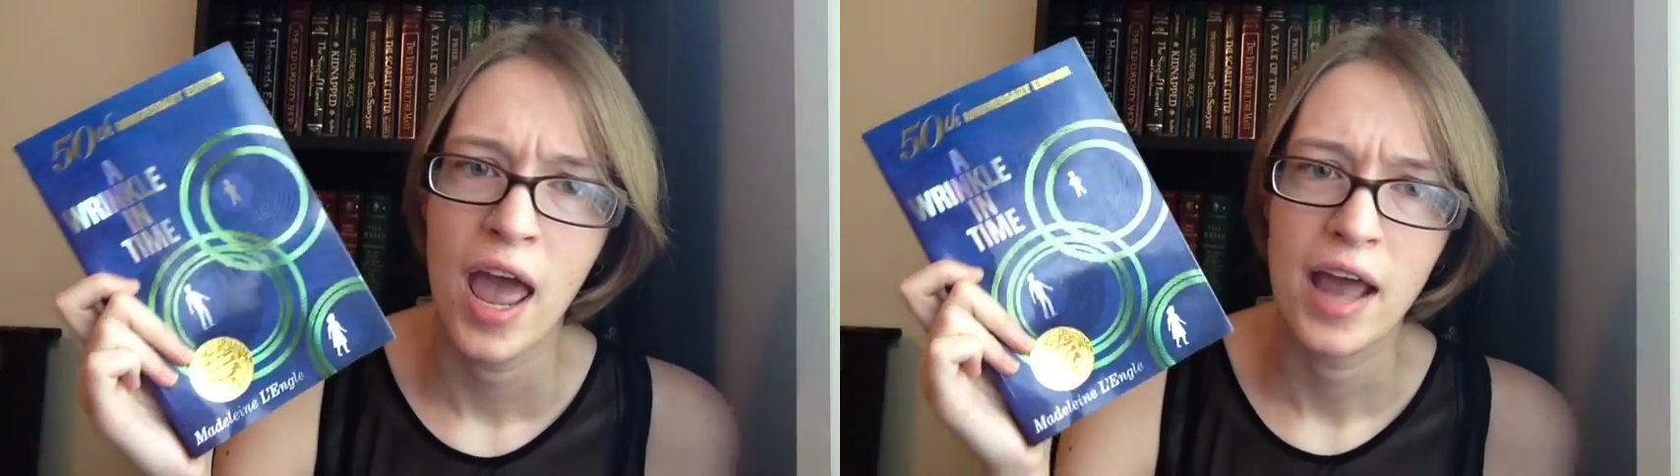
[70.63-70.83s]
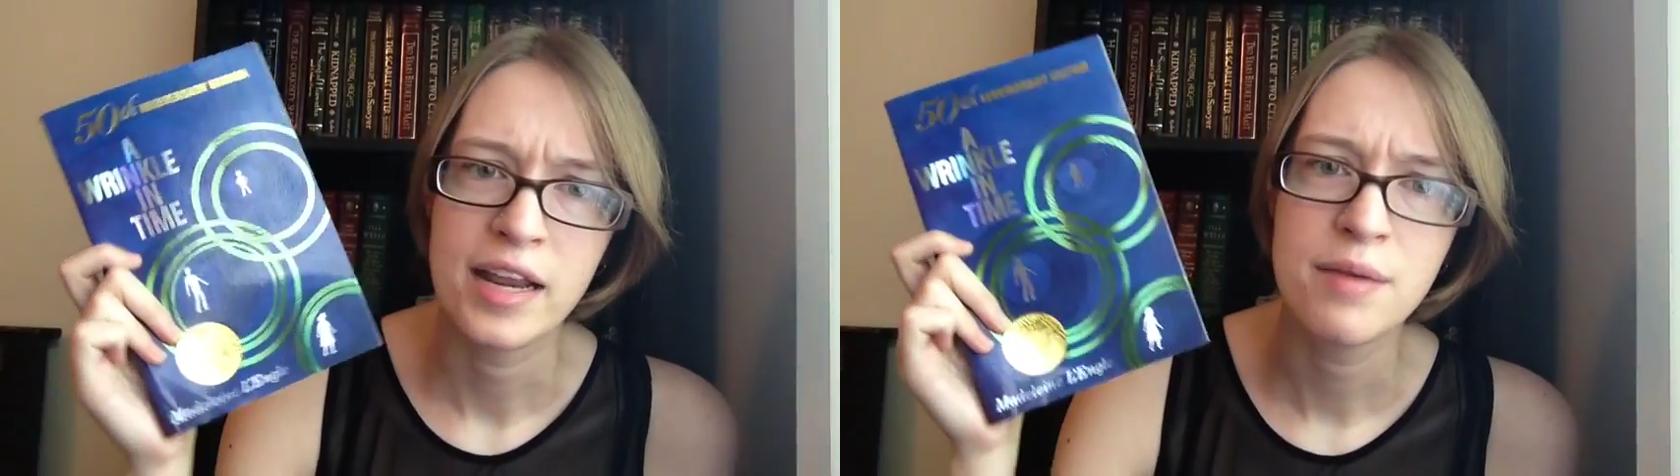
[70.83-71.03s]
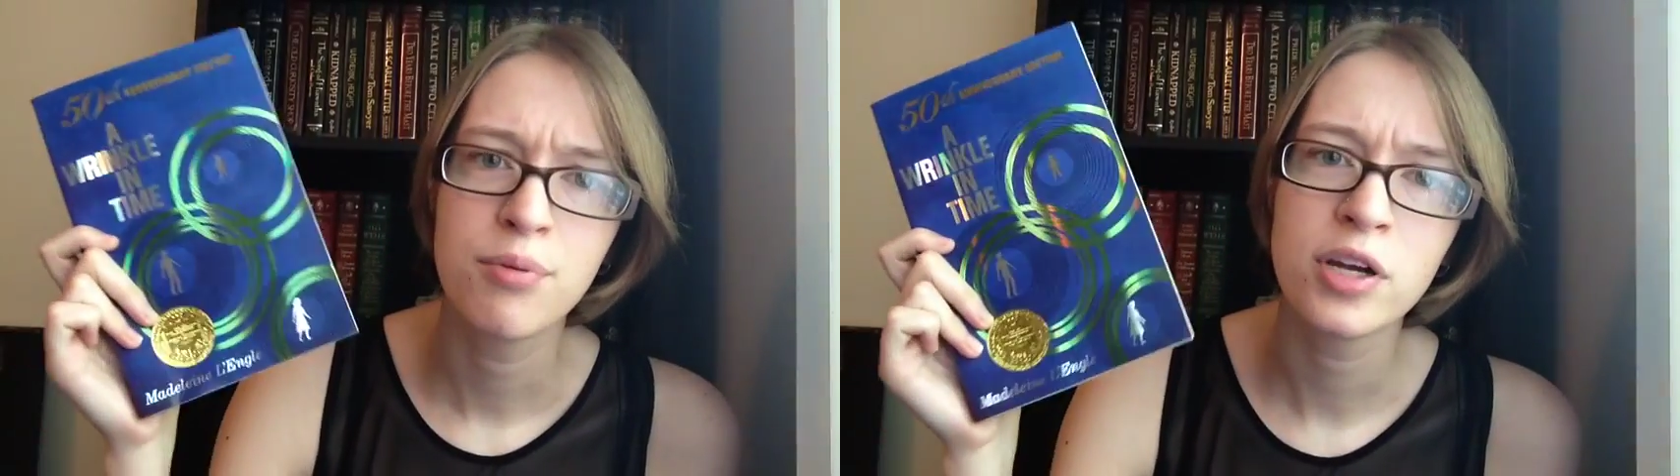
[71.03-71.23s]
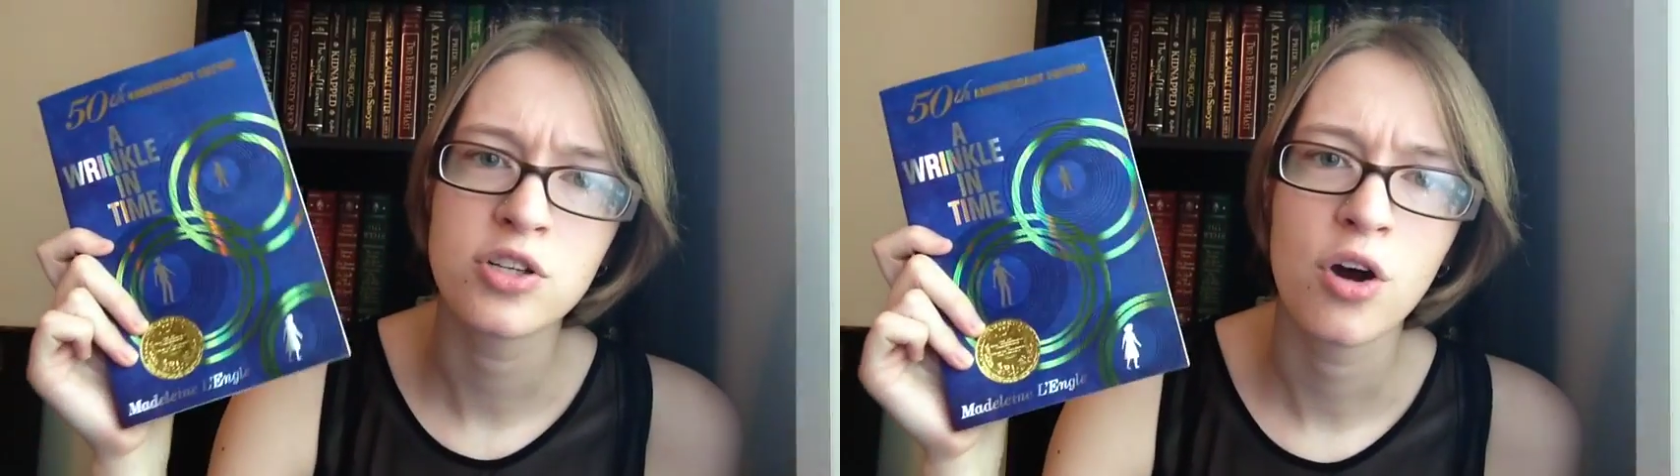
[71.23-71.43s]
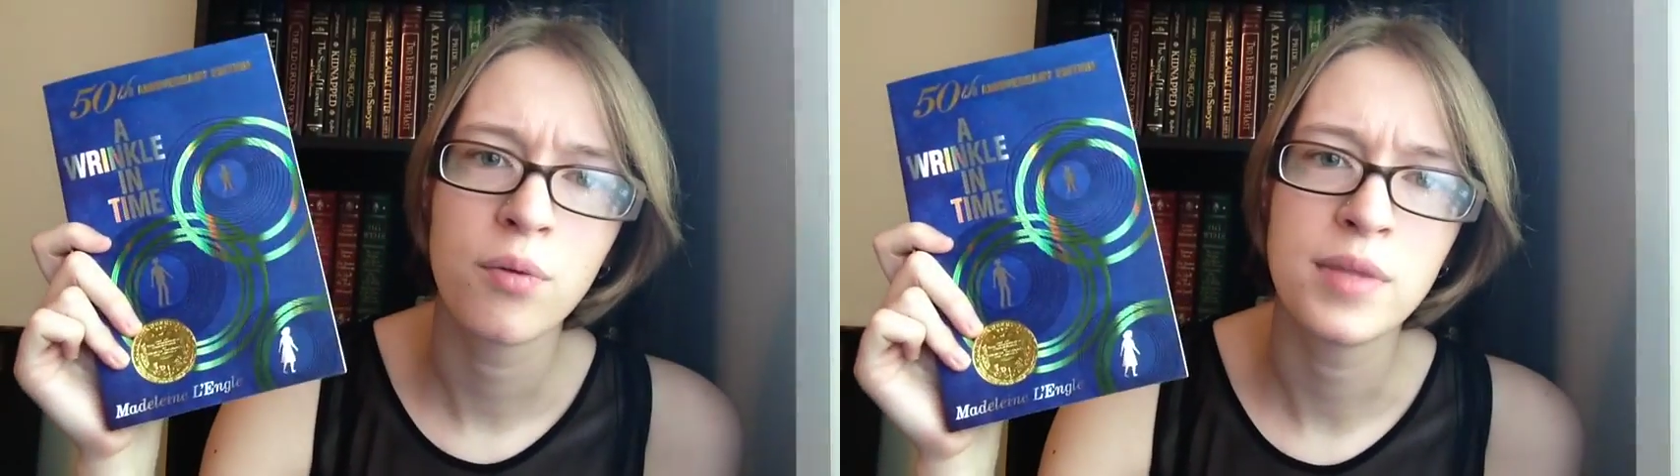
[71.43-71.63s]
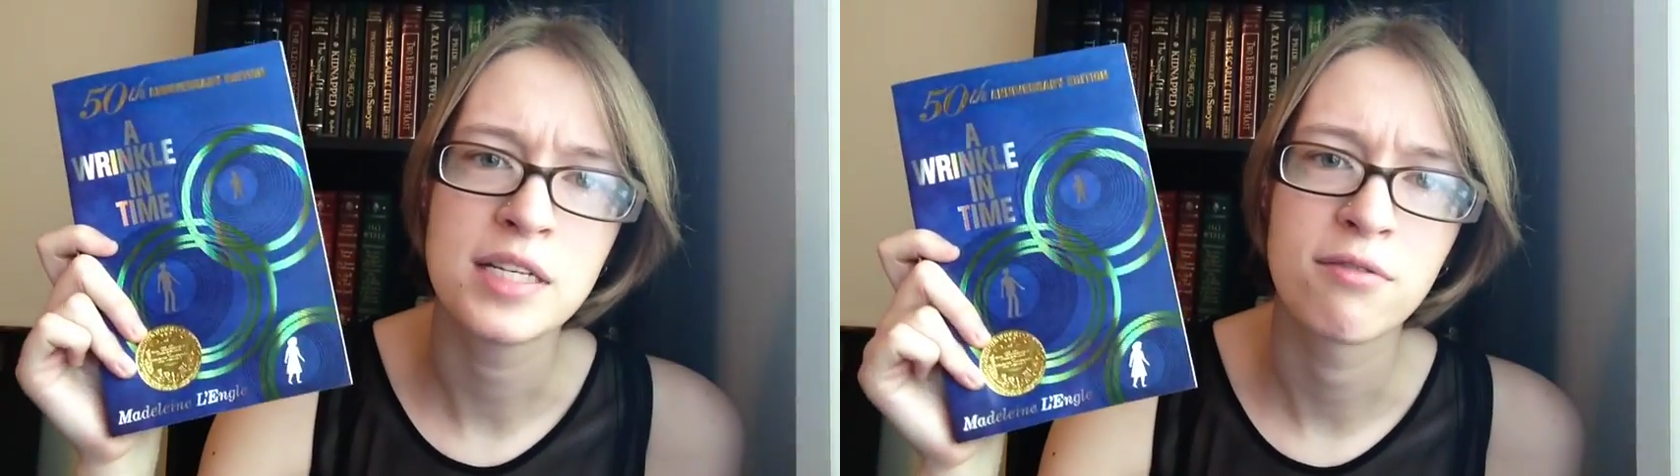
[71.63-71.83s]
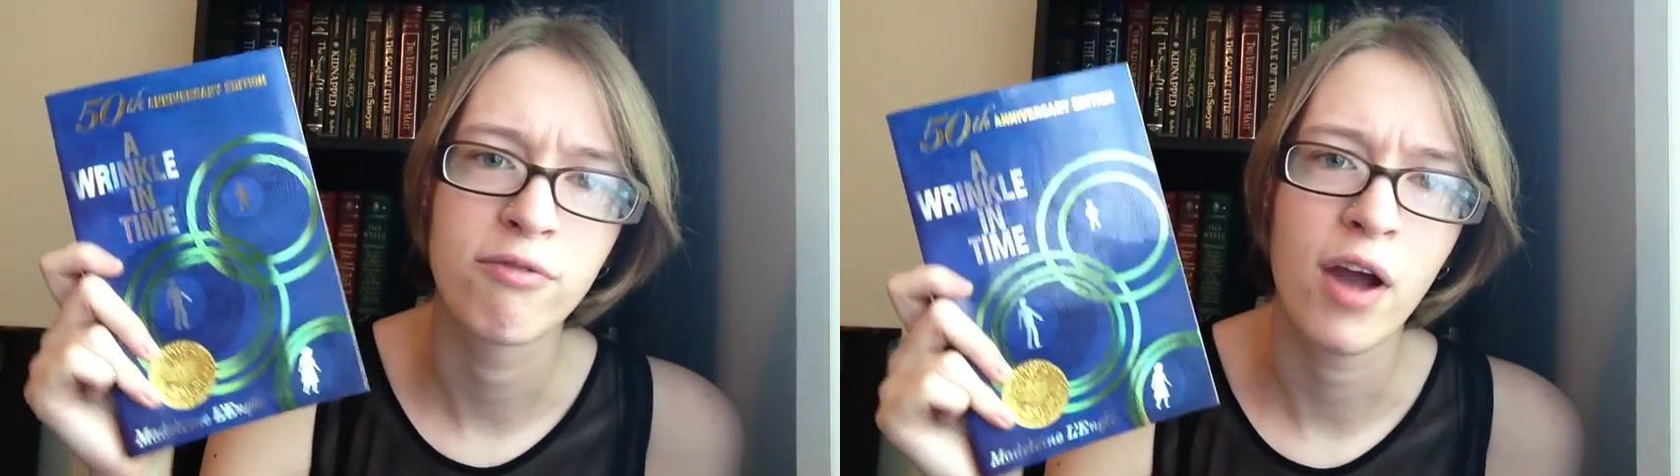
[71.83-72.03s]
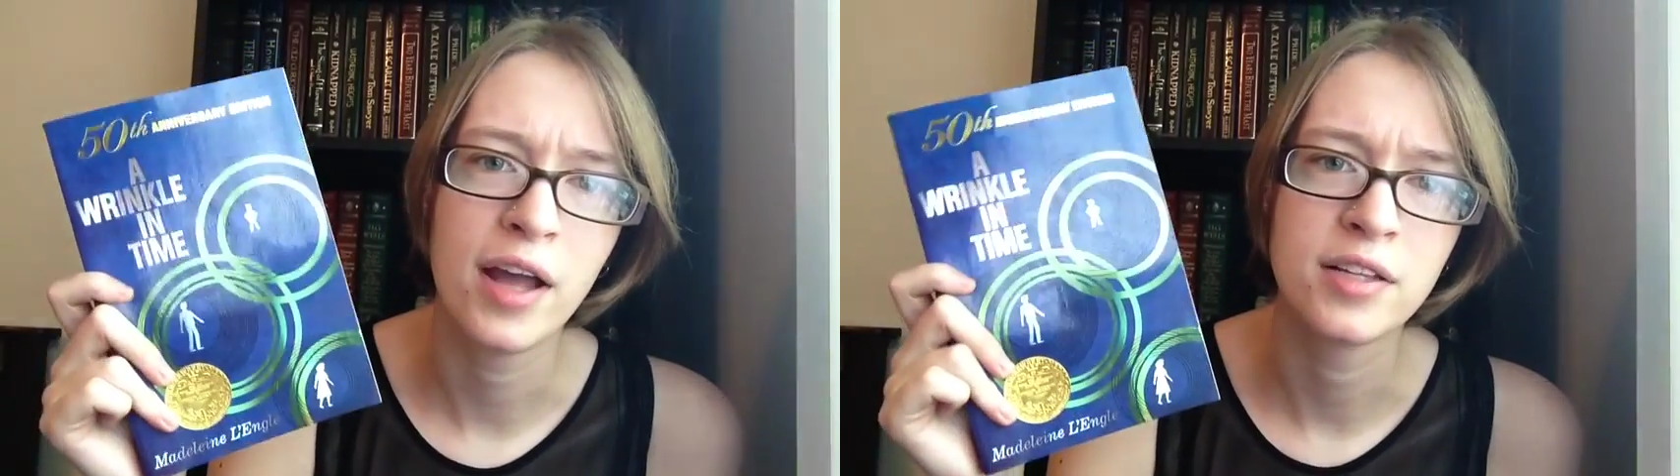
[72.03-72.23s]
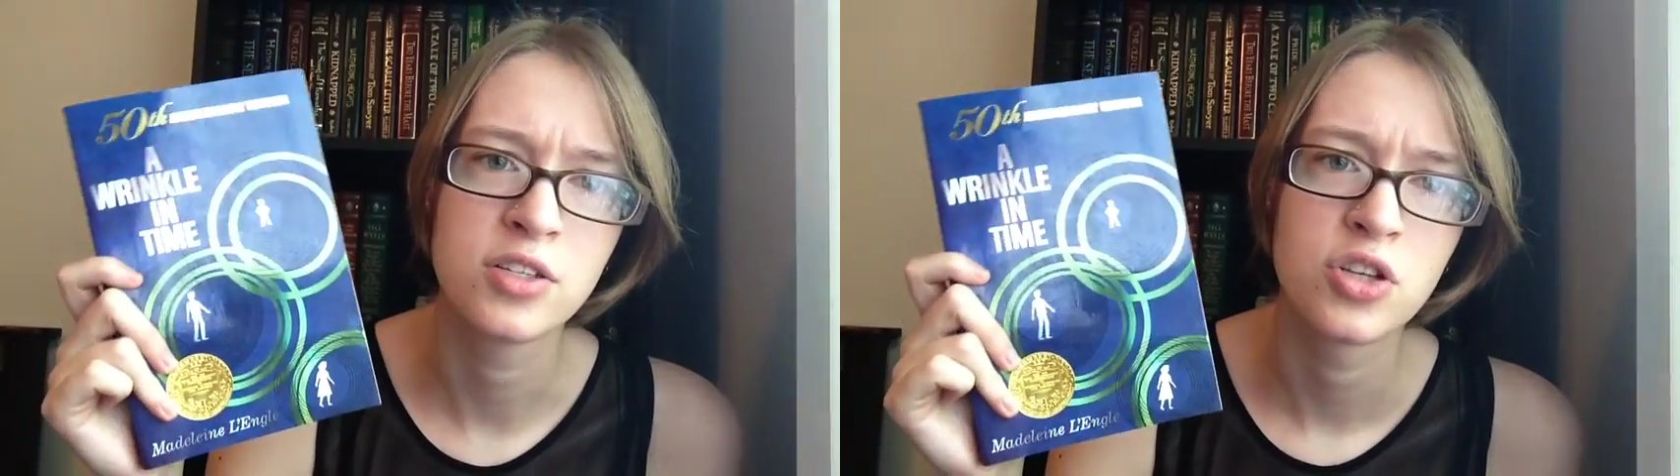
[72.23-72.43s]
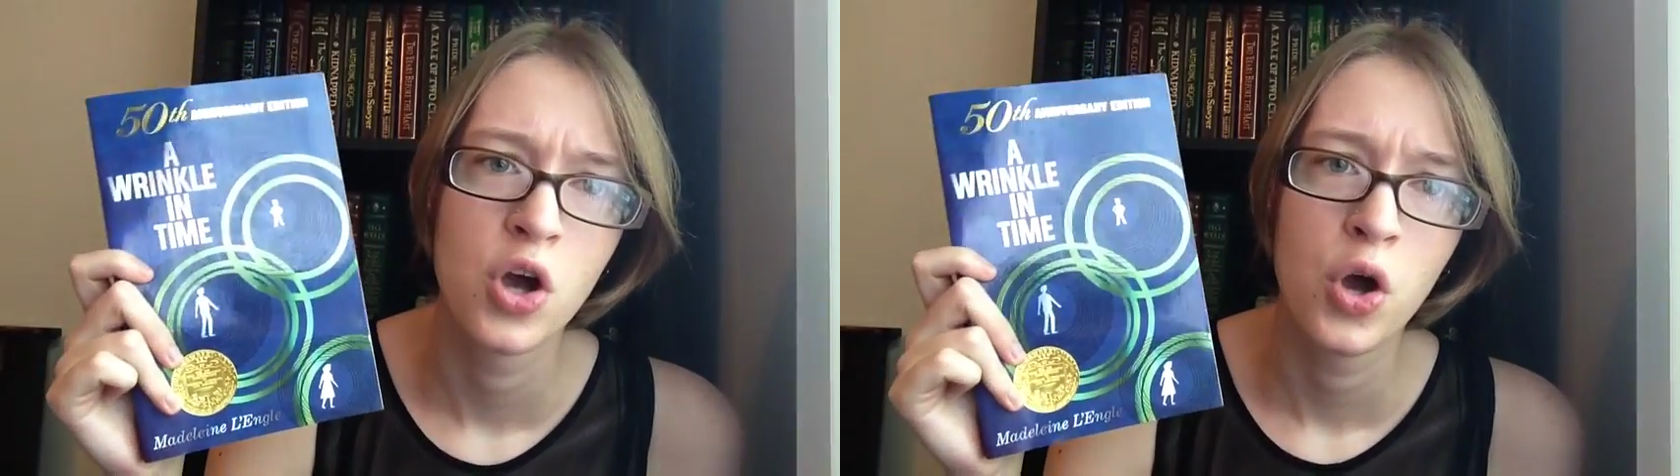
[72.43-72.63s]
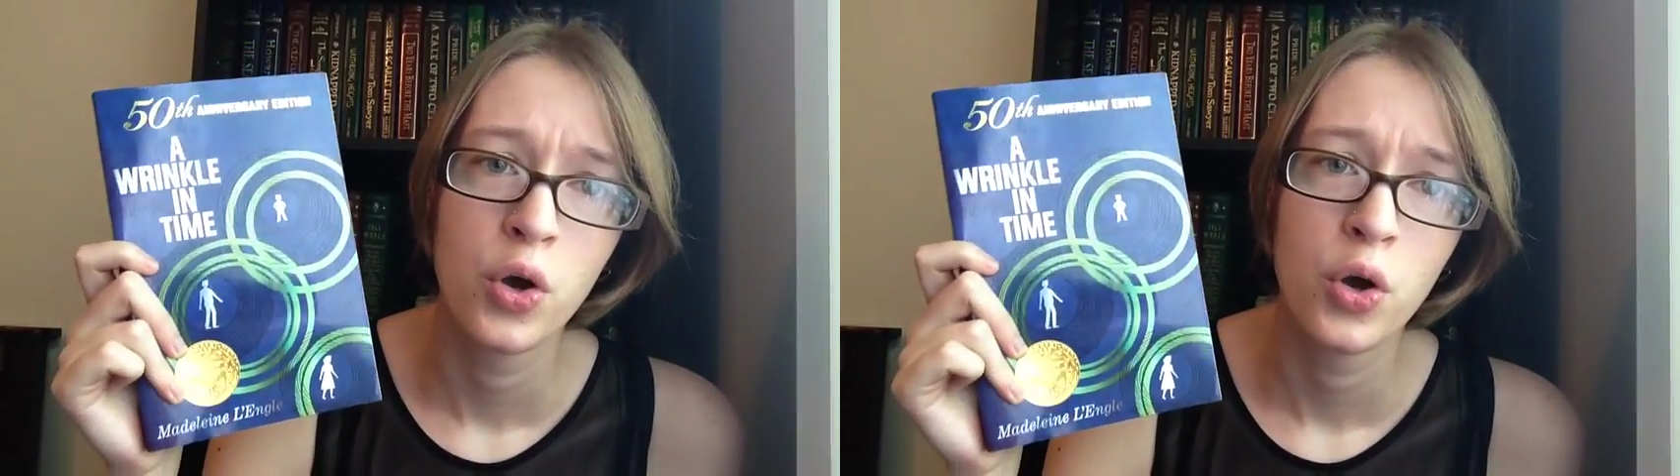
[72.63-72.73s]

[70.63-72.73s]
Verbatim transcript: And he brings home these friends